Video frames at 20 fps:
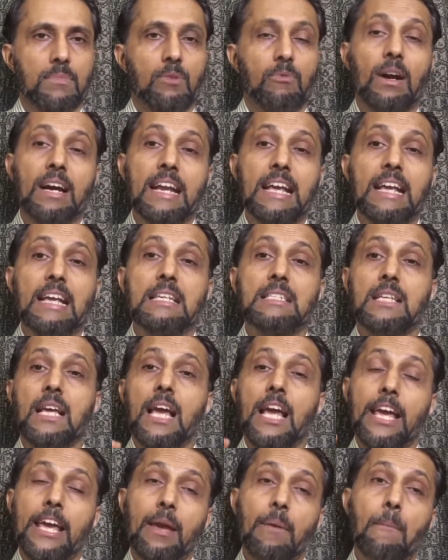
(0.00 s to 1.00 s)
One
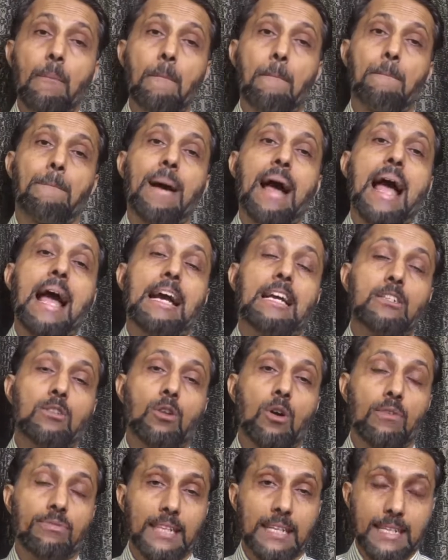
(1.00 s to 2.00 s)
is impact
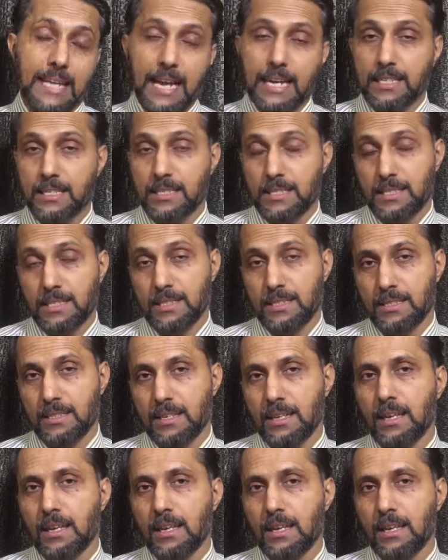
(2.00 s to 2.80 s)
of the tax.